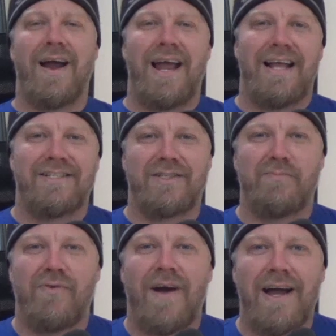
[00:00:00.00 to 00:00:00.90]
and
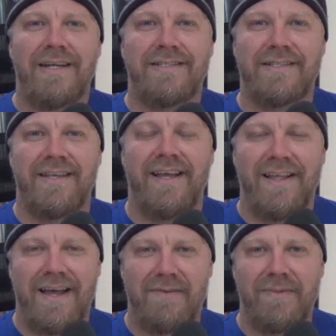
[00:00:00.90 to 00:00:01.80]
surprised the
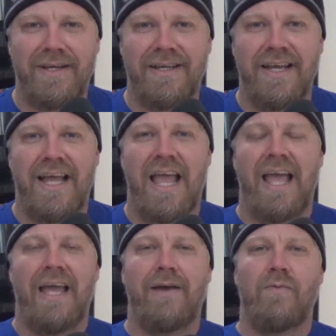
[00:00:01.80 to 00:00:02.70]
hell out of me.
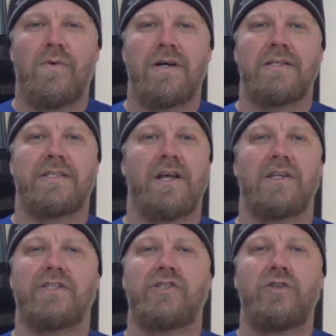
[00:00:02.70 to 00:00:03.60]
It was
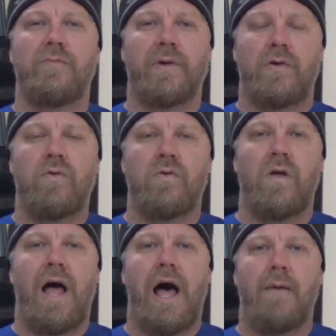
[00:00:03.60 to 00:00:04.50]
a super
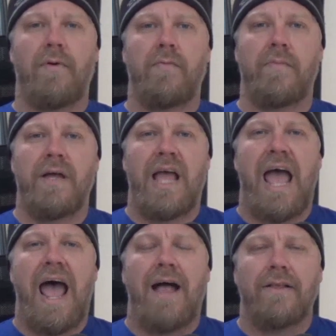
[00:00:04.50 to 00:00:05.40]
cool album.
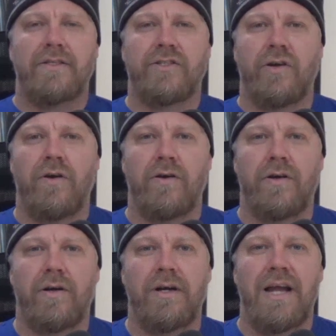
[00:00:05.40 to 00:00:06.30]
Alex
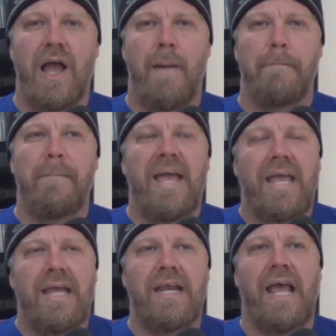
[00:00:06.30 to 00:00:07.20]
Turner
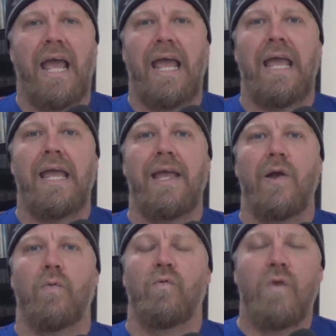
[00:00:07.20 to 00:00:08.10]
made a
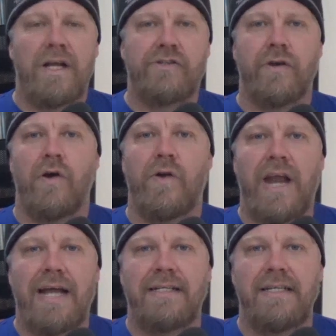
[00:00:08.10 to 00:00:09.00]
retro
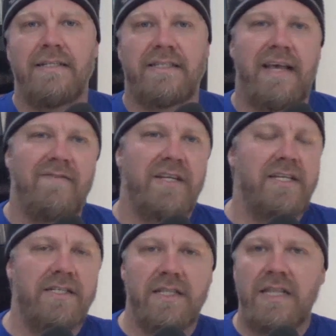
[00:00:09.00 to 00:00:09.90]

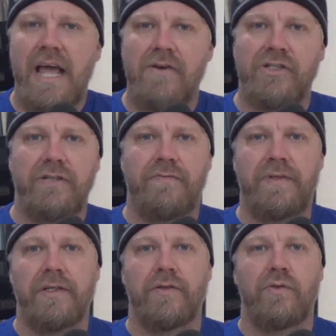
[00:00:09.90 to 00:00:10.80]
1970s loungy
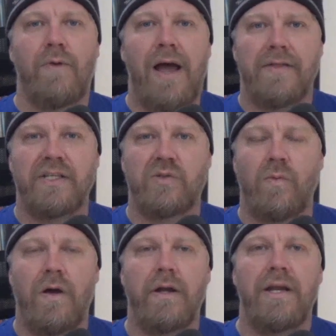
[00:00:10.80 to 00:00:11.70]
feel throughout this
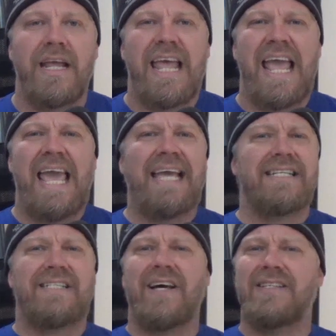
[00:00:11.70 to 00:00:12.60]
one.
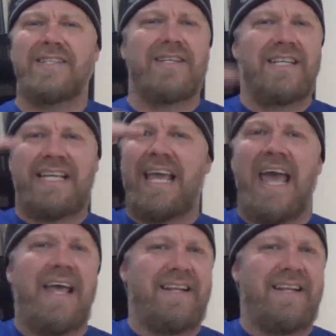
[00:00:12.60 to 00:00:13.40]
It doesn't get